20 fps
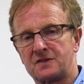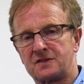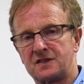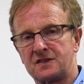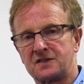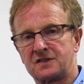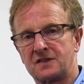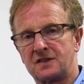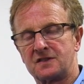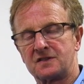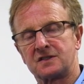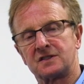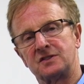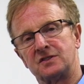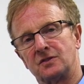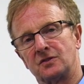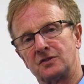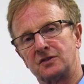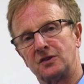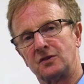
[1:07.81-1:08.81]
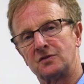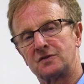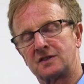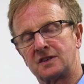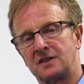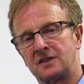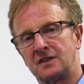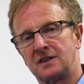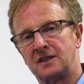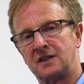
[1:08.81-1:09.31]
assistance in your
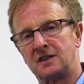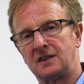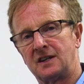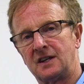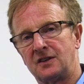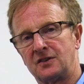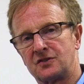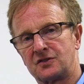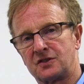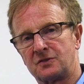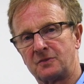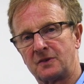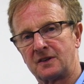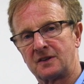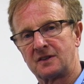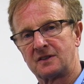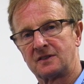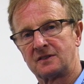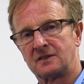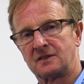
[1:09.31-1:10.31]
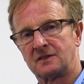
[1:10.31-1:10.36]
using the instrument.